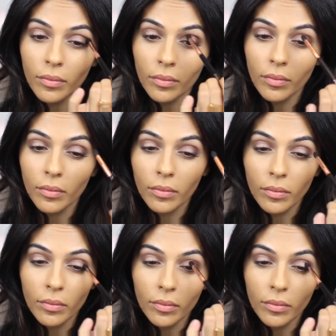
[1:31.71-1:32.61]

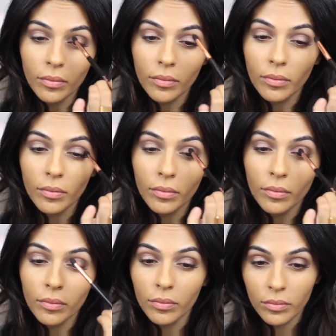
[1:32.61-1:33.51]

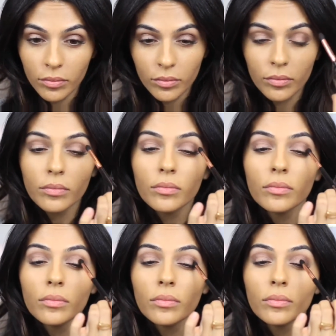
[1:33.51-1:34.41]

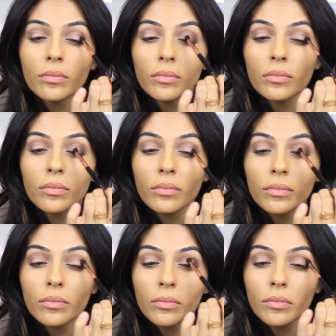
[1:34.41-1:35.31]

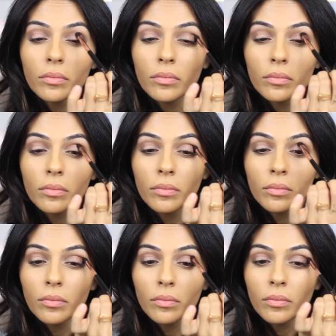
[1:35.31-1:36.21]

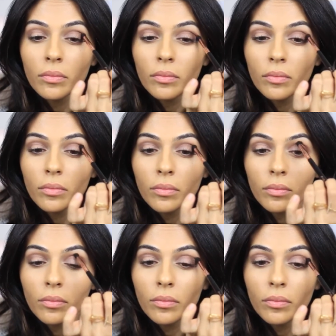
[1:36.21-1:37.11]

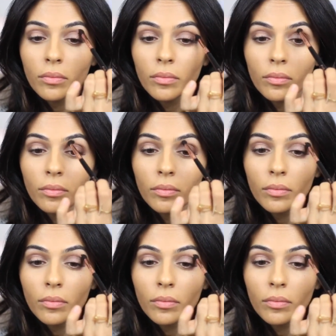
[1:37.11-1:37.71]
(no one is talking)